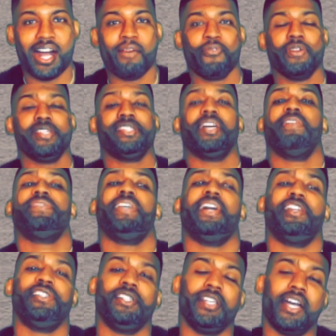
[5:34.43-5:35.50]
I'm from the south side
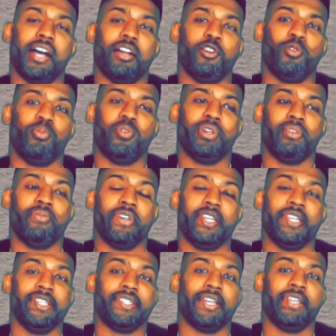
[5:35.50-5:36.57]
of Chicago, born and
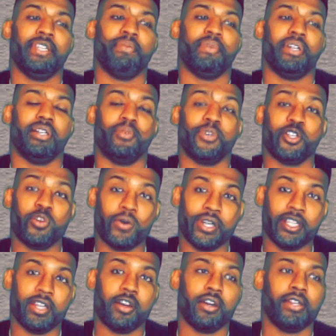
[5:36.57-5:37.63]
raised. I am a
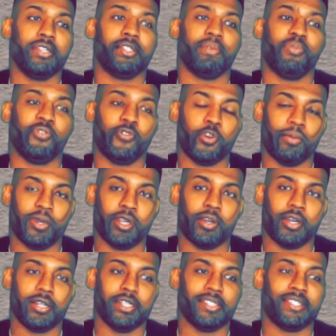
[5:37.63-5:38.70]
recording artist, a performing
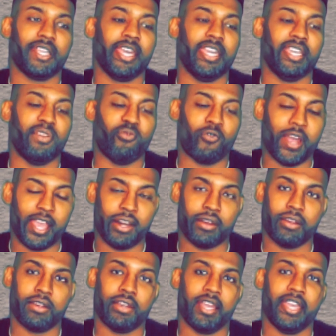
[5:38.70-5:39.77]
artist, a
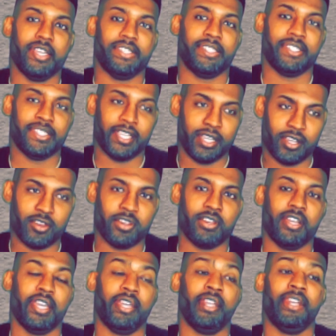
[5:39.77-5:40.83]
writer, a
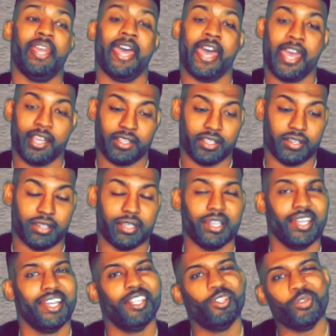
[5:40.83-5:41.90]
singer, and an actor.
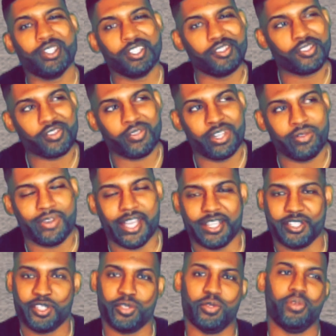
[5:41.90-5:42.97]
Do a little
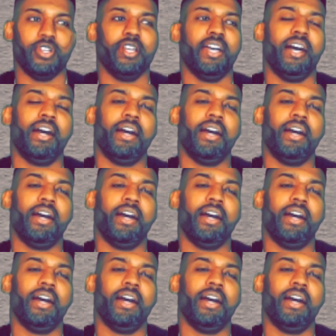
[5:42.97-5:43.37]
screenwriting too. Mm-hmm.